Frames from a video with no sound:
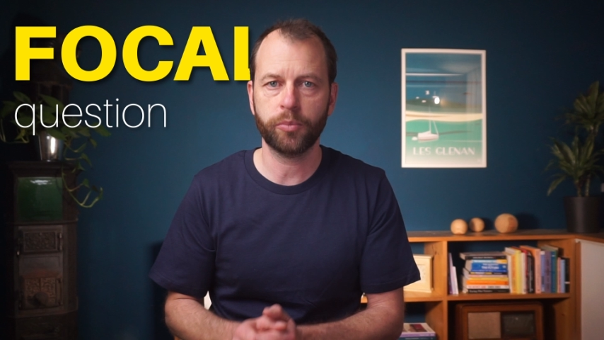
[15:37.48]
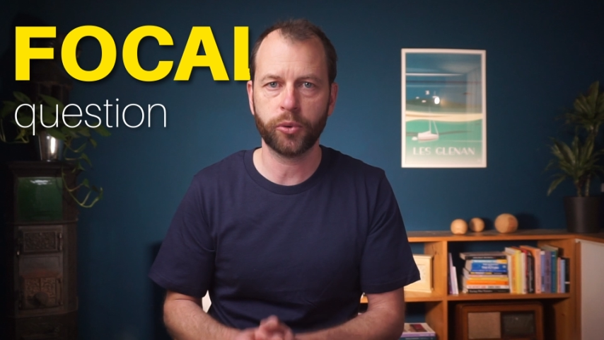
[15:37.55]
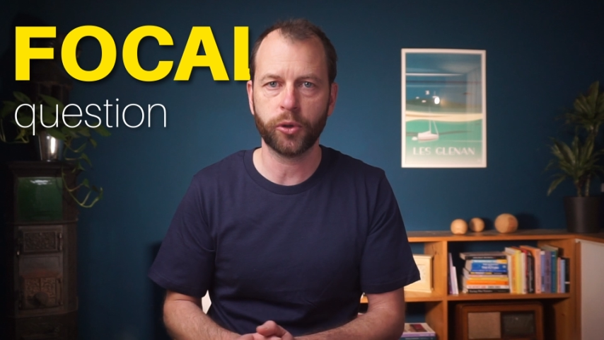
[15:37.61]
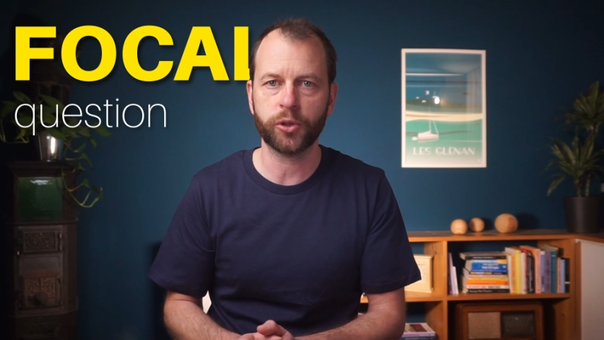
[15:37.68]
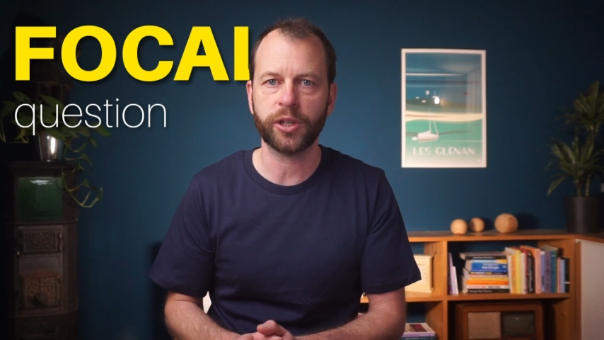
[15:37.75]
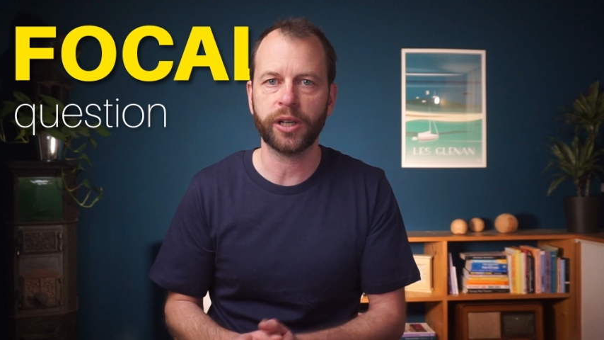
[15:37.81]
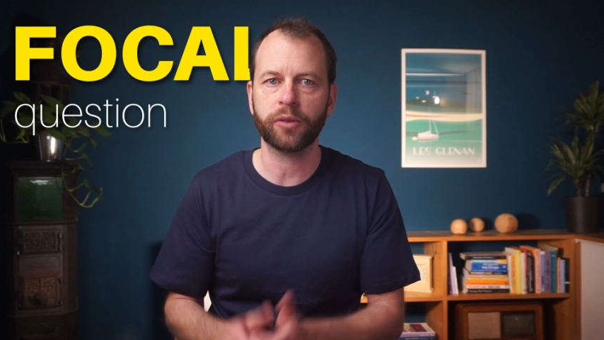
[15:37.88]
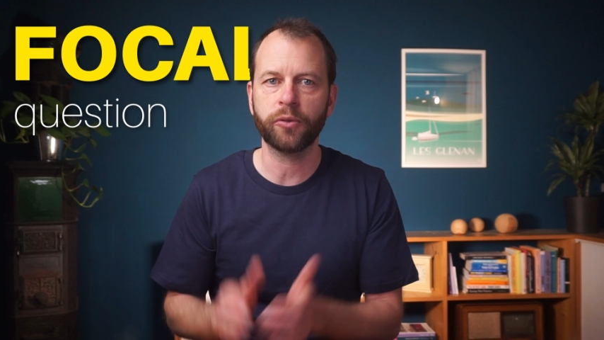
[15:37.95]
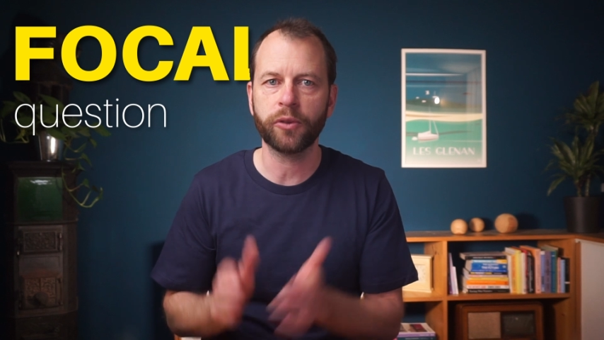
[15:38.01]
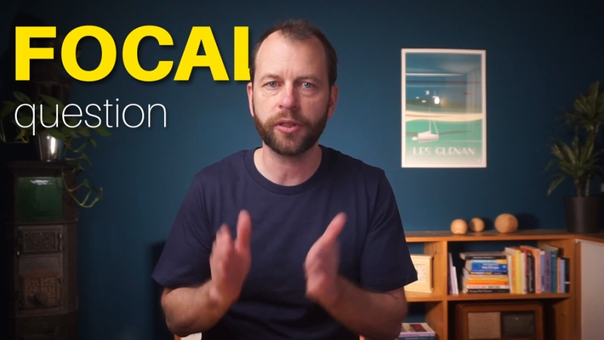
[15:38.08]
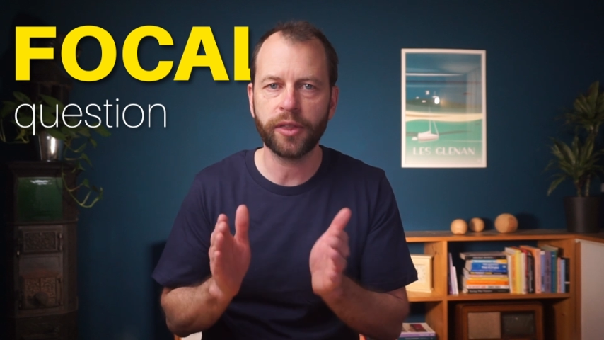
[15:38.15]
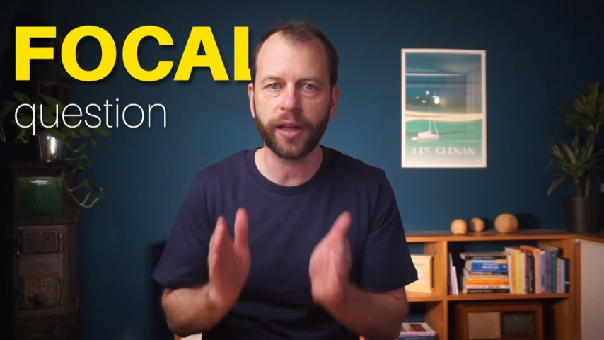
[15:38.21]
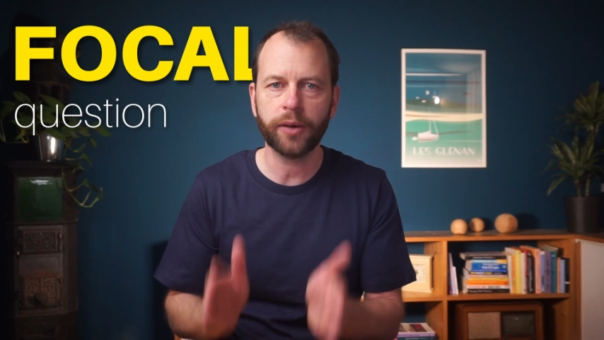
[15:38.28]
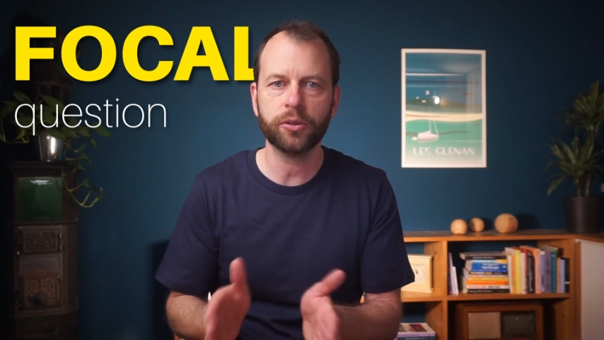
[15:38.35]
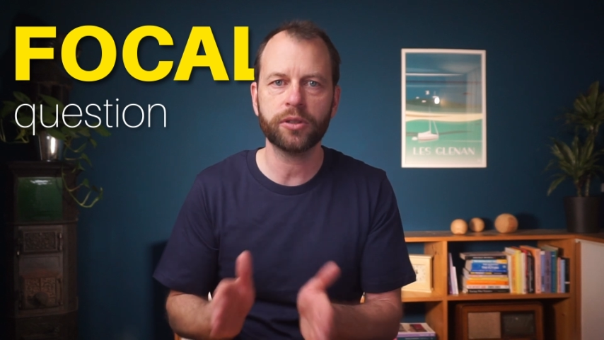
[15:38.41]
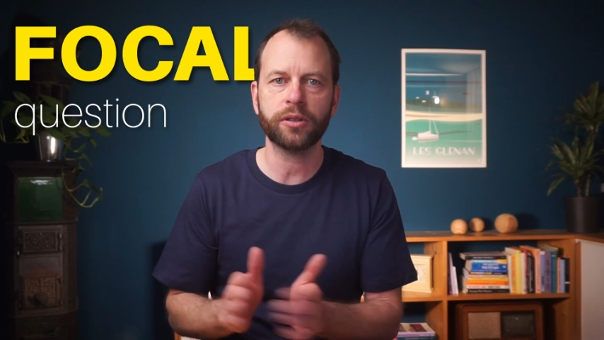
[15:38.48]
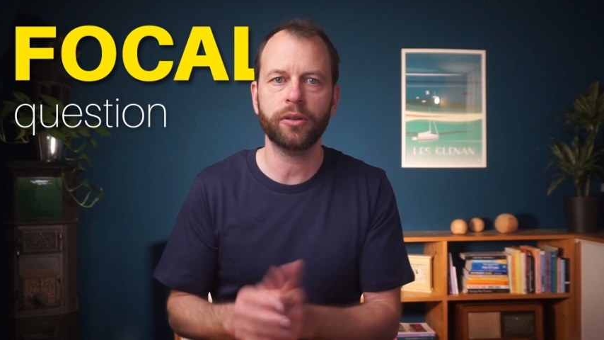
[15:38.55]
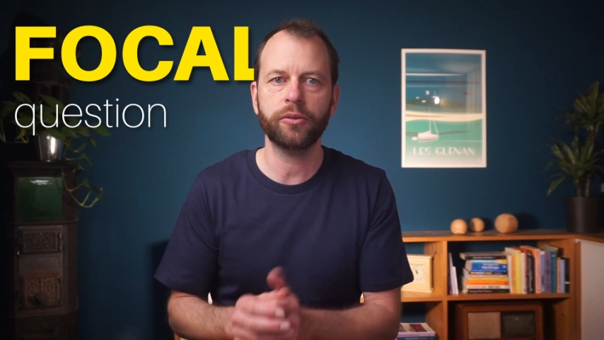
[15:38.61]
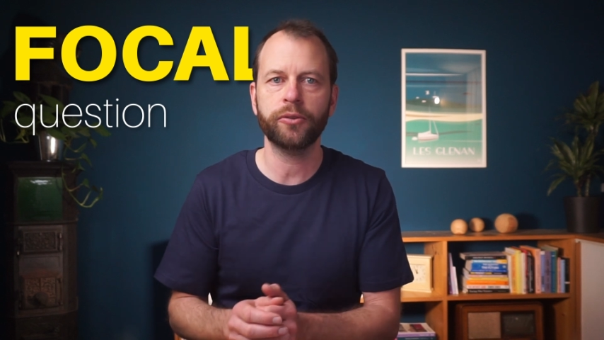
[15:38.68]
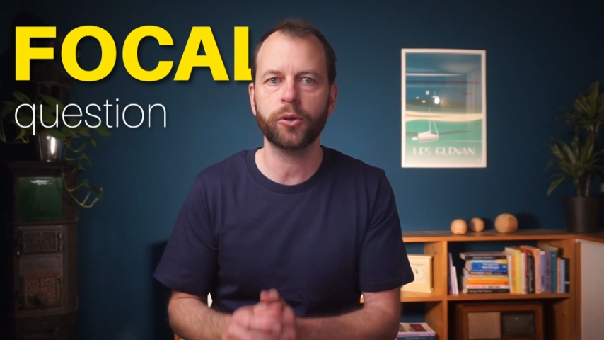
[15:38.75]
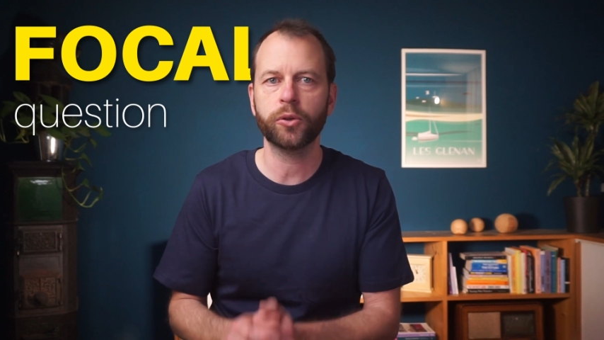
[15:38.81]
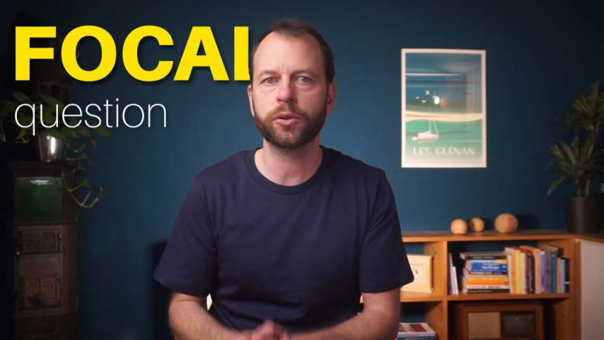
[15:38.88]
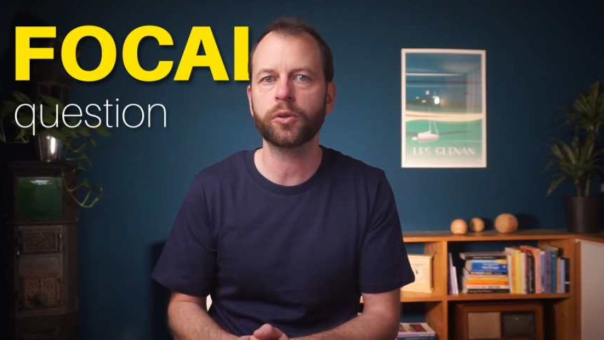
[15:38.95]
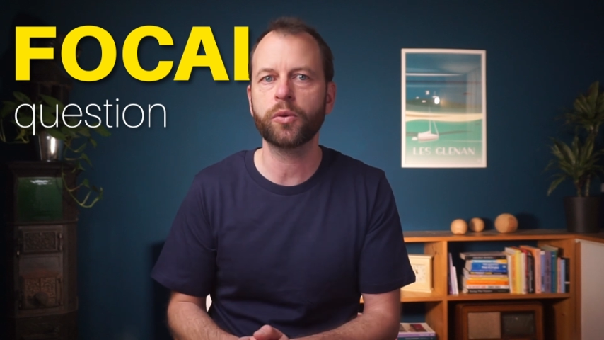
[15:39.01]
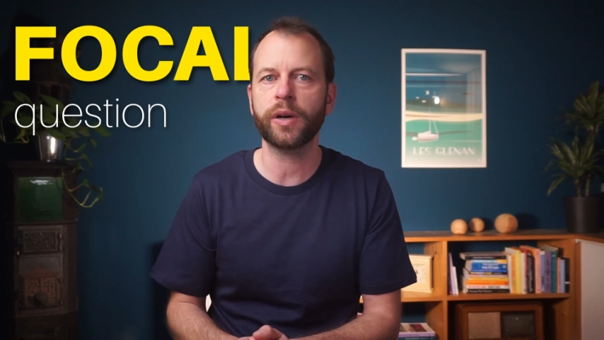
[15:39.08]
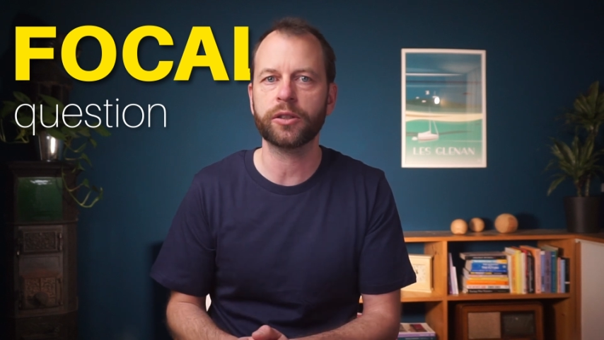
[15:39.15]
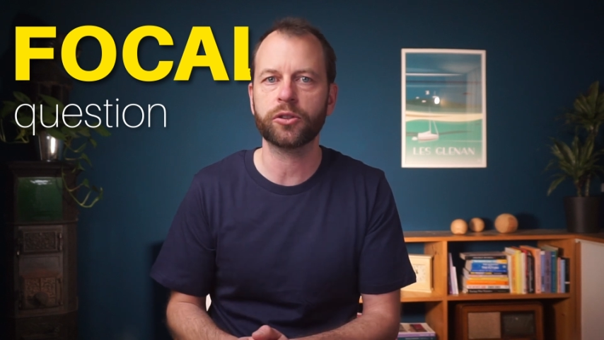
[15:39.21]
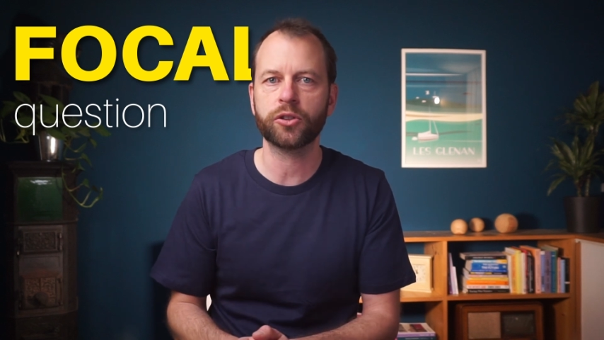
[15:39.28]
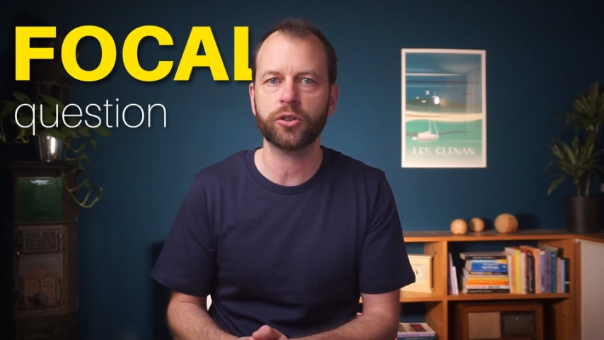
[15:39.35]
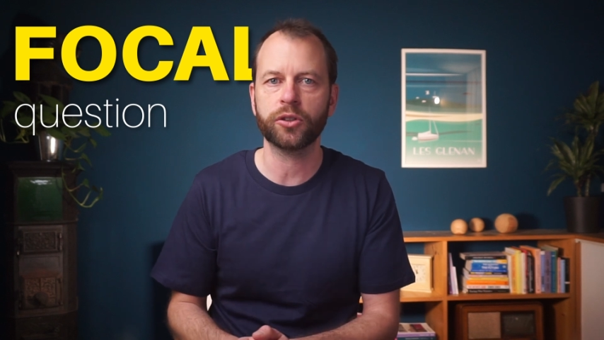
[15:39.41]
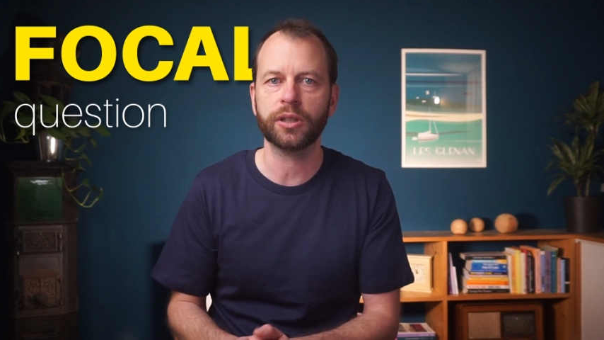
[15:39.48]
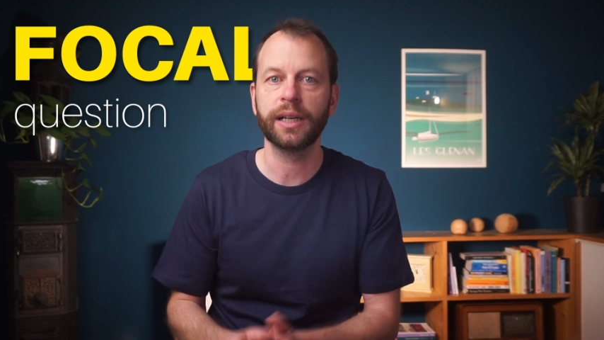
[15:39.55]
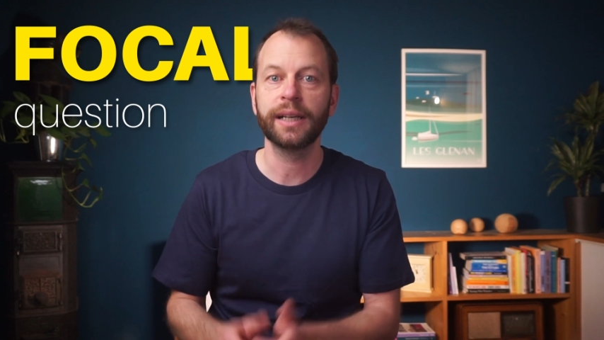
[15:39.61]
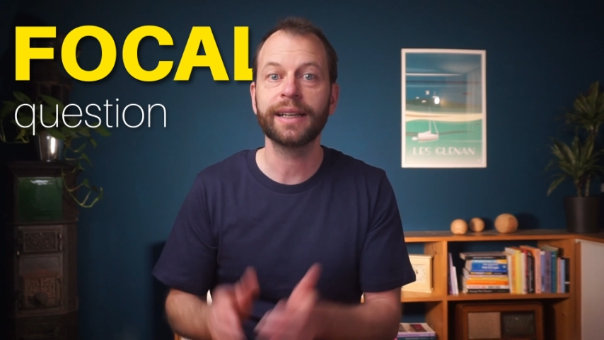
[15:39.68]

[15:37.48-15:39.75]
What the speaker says: project without a focal question